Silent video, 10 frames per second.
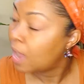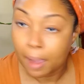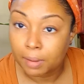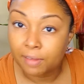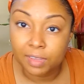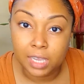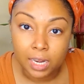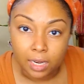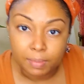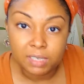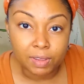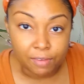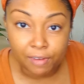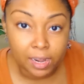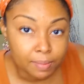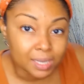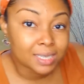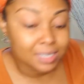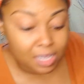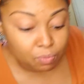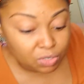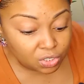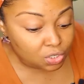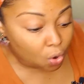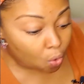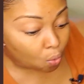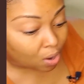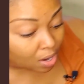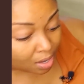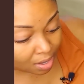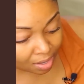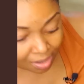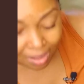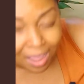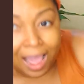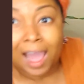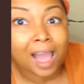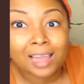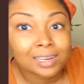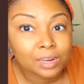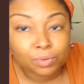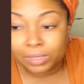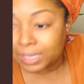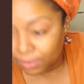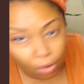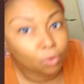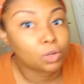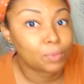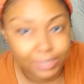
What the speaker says: I'm not even kidding. Let me see if I can find it because it was so, I literally, hold on one